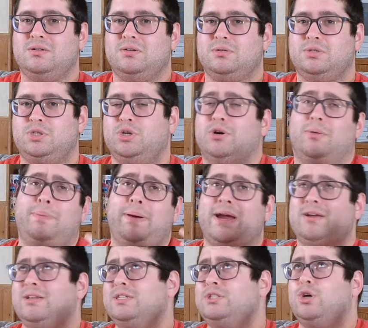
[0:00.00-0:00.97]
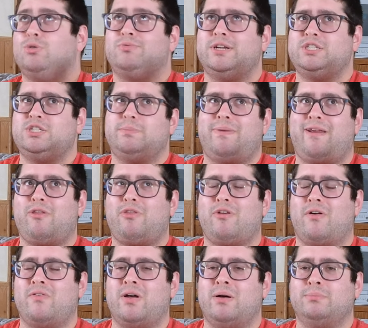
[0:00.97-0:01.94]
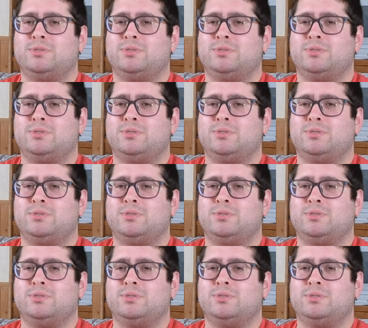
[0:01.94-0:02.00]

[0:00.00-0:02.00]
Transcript: you're apparently so rich and better than them.